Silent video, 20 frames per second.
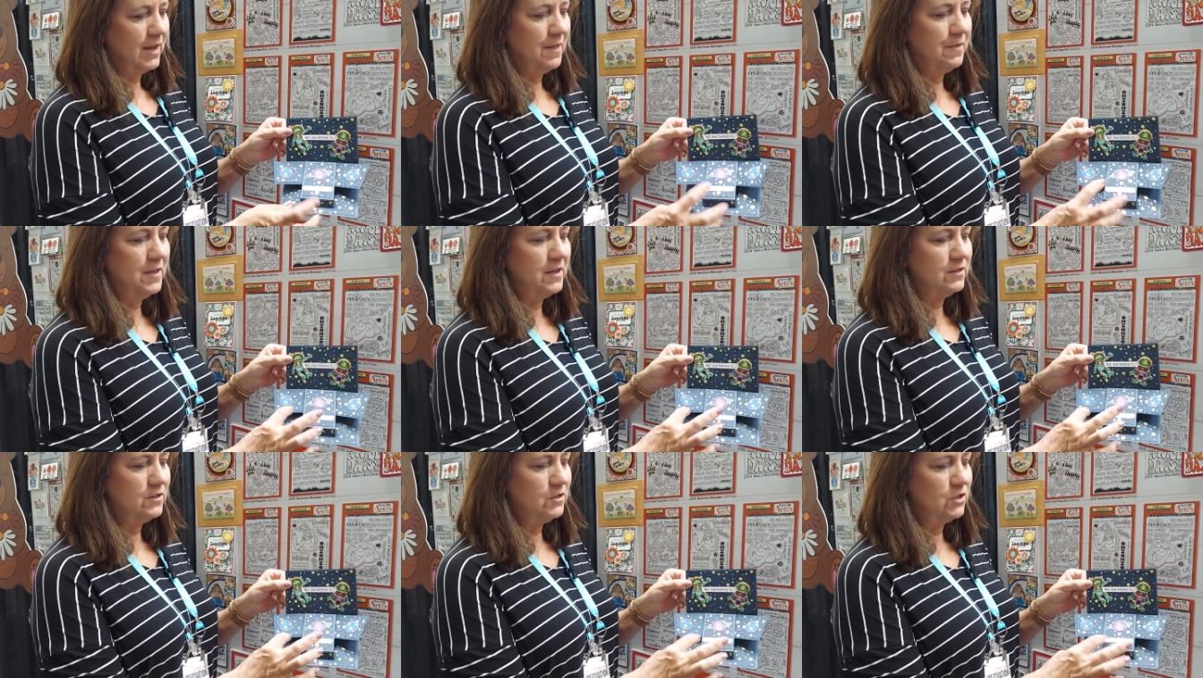
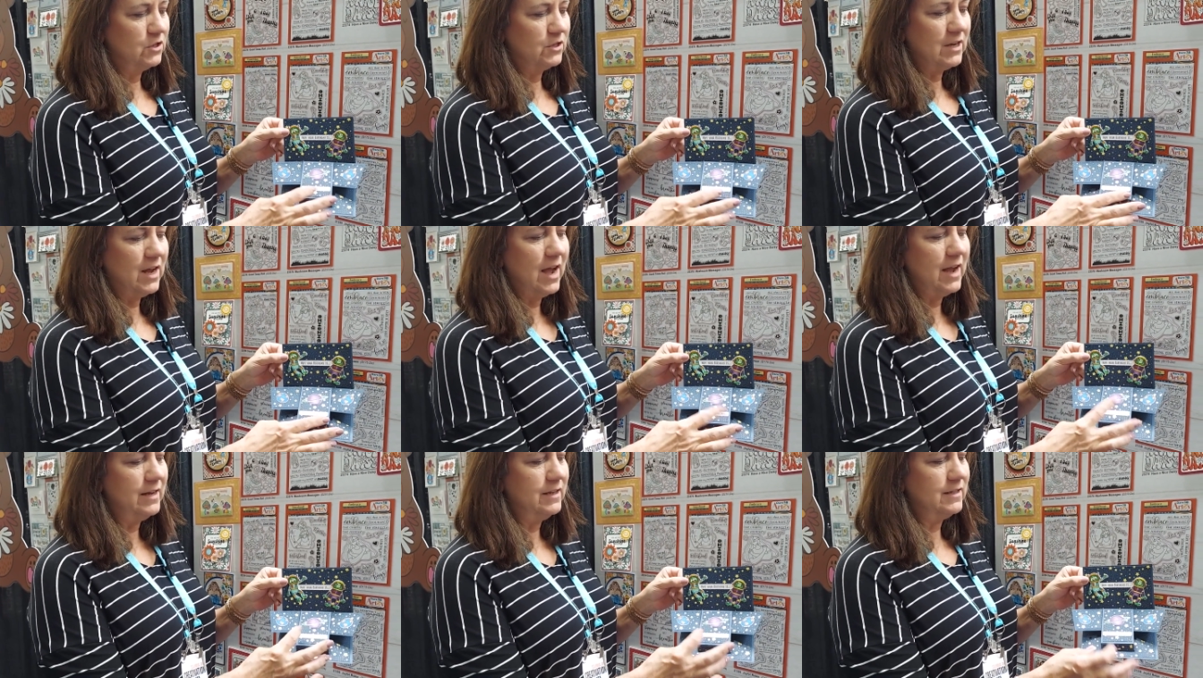And this
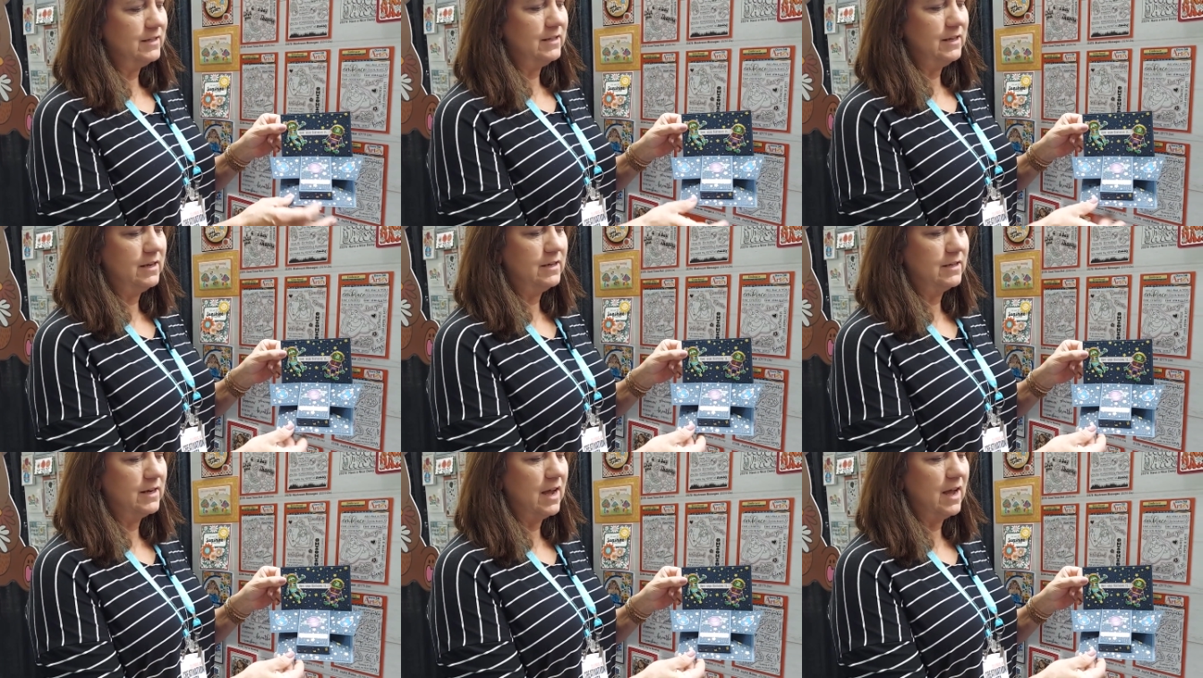just hide and
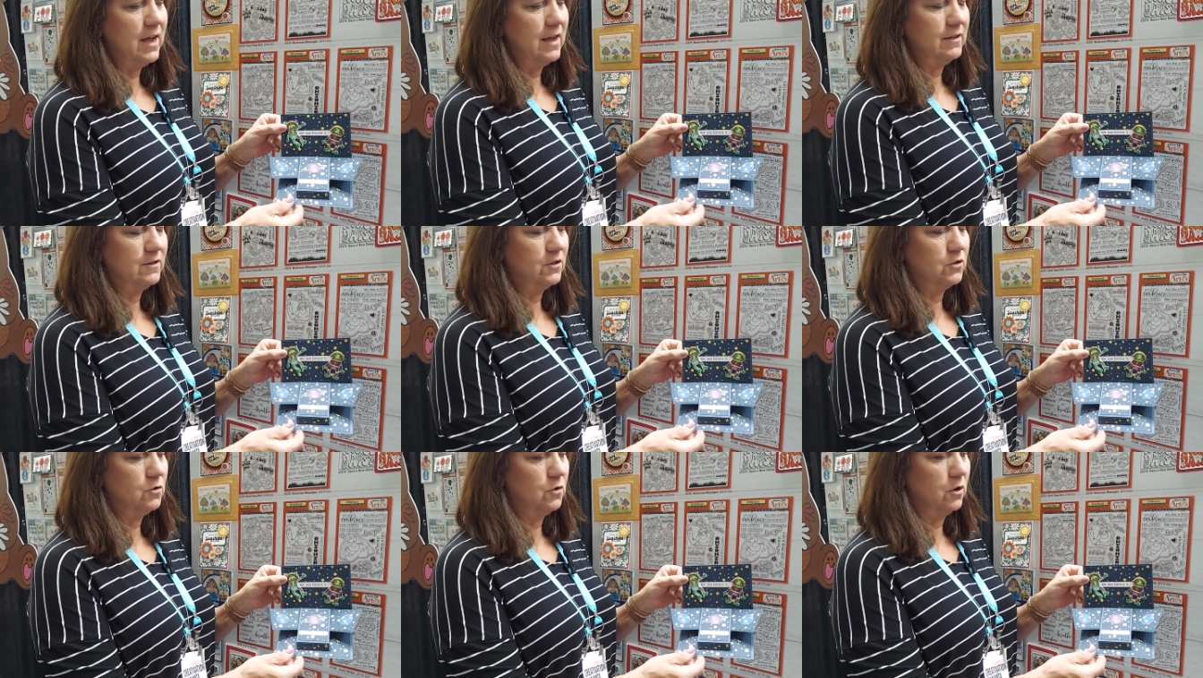seek die
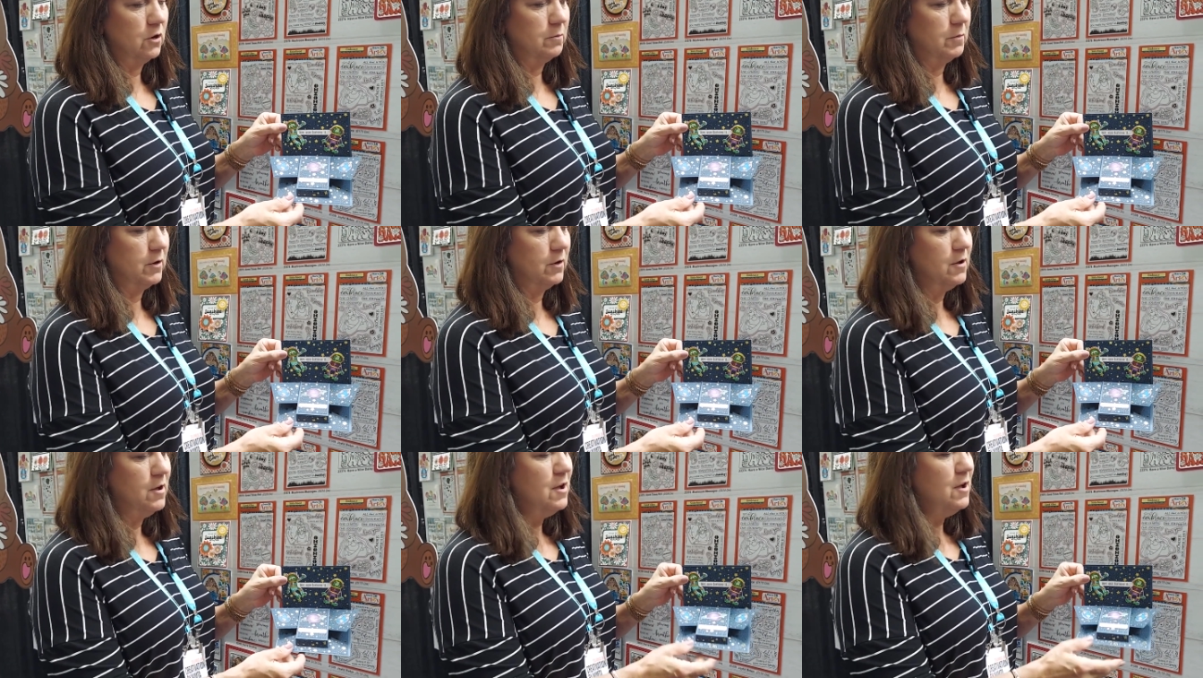is
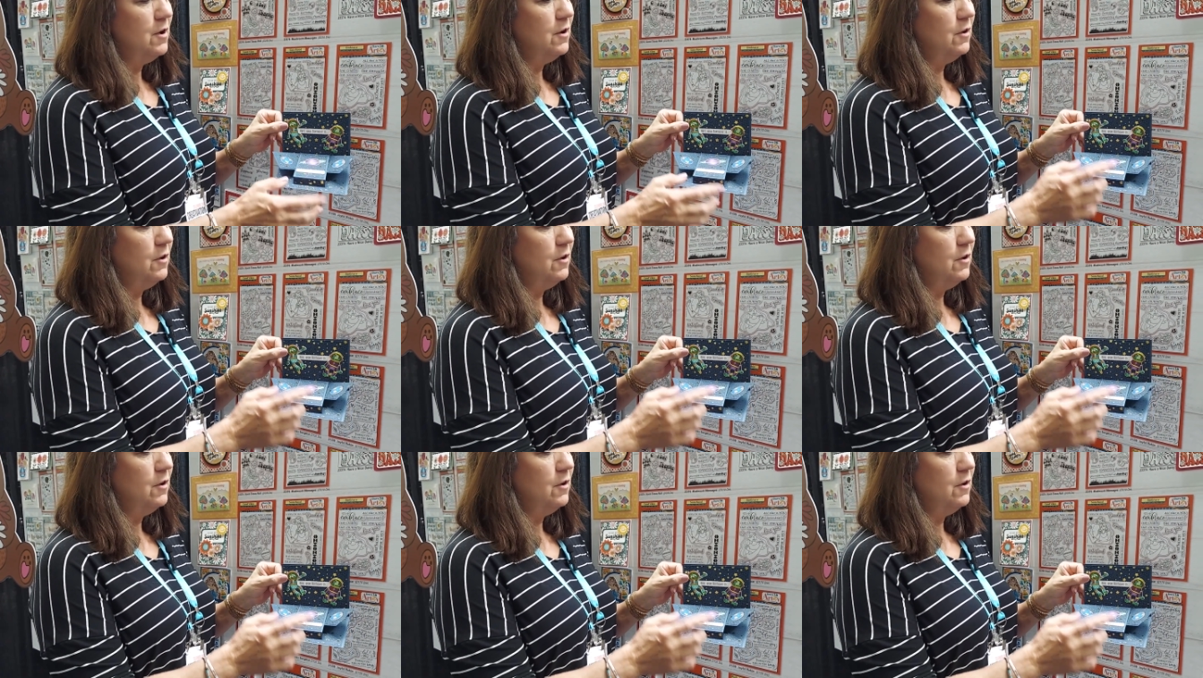adorable.